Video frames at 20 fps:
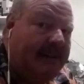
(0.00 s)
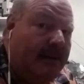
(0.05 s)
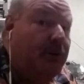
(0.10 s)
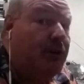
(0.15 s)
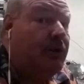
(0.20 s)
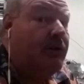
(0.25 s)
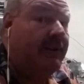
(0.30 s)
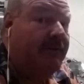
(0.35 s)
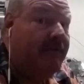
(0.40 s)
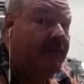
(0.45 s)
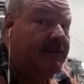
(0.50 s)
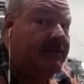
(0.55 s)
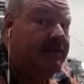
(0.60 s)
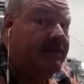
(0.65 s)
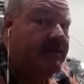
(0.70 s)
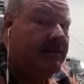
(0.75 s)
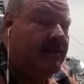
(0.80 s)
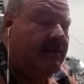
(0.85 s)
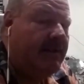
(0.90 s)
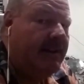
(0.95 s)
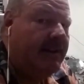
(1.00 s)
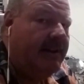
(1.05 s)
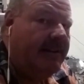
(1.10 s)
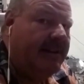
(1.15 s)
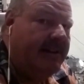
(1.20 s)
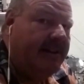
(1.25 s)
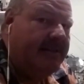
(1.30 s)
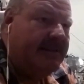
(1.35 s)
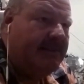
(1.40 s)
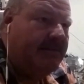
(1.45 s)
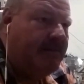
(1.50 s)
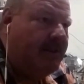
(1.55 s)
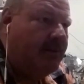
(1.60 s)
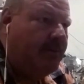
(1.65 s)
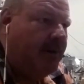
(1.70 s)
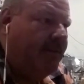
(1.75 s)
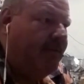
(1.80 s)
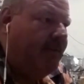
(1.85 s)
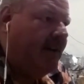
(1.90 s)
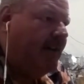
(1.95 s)
arbitrary function generator that goes up to
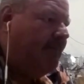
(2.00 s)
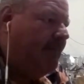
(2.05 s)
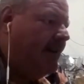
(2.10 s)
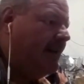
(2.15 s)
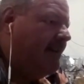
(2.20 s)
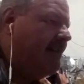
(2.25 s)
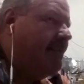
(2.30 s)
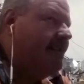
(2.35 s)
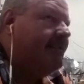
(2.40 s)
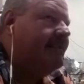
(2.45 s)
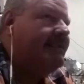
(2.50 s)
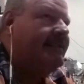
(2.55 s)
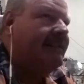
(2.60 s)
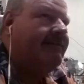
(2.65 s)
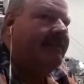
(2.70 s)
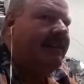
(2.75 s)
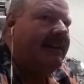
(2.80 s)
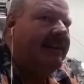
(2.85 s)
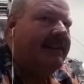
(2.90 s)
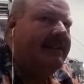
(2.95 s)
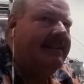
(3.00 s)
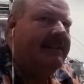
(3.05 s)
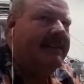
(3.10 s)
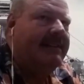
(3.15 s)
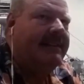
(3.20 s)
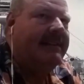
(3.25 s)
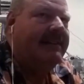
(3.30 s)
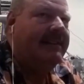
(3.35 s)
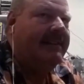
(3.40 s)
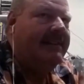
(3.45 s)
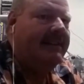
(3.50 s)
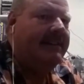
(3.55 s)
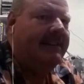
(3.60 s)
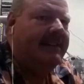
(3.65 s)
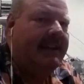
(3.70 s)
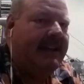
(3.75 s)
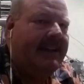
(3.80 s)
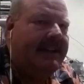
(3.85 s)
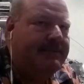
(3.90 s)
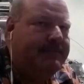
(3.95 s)
25 megahertz. I've got the
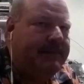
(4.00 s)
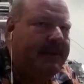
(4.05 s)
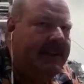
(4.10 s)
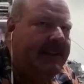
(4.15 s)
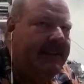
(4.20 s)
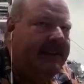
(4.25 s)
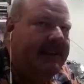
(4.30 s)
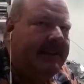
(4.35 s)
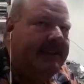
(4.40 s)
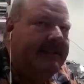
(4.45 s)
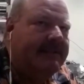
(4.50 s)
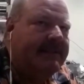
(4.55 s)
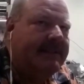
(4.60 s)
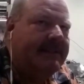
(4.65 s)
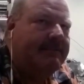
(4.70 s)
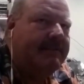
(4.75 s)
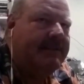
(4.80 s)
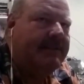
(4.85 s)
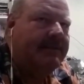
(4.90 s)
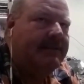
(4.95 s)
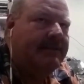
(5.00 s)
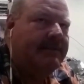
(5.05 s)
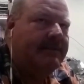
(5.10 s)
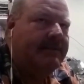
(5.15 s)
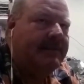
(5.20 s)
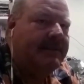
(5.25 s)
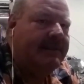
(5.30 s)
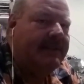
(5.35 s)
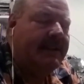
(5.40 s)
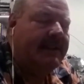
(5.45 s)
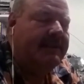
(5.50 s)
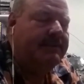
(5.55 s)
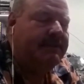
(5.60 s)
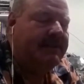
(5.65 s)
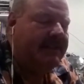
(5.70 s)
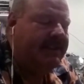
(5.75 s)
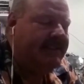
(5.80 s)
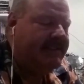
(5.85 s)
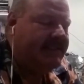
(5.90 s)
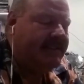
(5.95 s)
HP that goes up to the
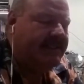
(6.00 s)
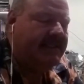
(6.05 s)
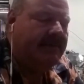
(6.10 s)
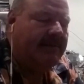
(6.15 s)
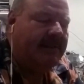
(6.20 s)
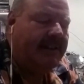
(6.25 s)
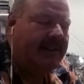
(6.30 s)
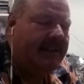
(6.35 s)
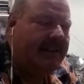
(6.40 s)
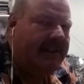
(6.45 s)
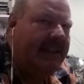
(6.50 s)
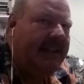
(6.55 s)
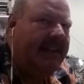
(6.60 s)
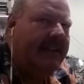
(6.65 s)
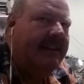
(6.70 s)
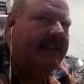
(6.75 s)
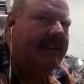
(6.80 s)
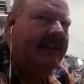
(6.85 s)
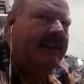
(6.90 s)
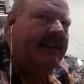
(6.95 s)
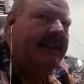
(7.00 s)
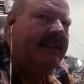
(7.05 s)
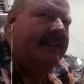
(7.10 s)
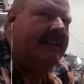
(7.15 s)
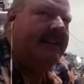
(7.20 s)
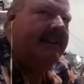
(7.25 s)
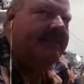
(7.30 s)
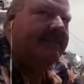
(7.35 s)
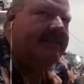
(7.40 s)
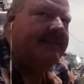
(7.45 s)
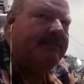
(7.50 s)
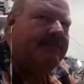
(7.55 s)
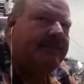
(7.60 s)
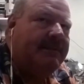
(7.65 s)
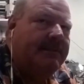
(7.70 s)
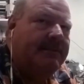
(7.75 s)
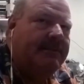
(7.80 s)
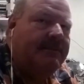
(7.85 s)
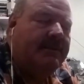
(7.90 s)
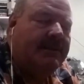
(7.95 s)
HP 608D, goes up
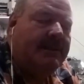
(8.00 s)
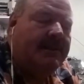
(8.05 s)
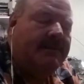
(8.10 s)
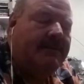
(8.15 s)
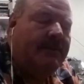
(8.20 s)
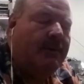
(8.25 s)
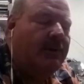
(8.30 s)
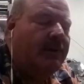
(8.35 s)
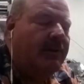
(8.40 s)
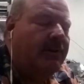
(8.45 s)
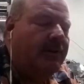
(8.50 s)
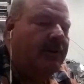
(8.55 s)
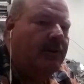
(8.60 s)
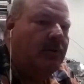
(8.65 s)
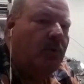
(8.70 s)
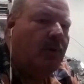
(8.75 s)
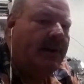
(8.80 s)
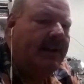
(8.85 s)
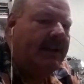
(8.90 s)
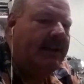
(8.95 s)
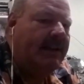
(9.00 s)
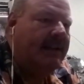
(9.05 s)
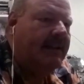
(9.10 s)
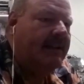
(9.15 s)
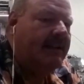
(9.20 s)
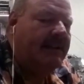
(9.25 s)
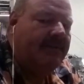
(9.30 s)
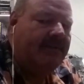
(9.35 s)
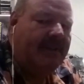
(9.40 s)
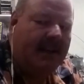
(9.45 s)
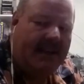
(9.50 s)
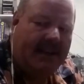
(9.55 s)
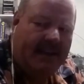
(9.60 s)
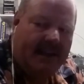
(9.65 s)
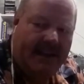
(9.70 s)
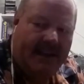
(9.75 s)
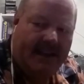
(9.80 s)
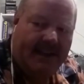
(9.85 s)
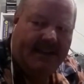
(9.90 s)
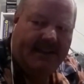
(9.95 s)
to 420. I've got
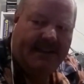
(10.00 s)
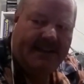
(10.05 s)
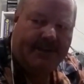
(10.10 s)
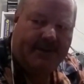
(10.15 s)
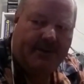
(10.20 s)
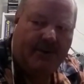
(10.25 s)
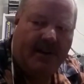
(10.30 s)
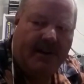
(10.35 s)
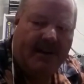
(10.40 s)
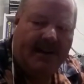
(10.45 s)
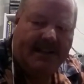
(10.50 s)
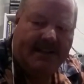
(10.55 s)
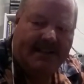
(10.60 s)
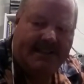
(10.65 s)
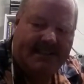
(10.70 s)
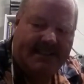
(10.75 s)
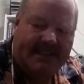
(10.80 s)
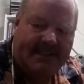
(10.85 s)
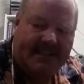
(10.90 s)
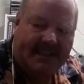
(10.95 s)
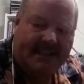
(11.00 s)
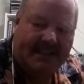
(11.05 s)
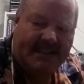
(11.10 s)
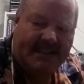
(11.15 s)
a Tektronix,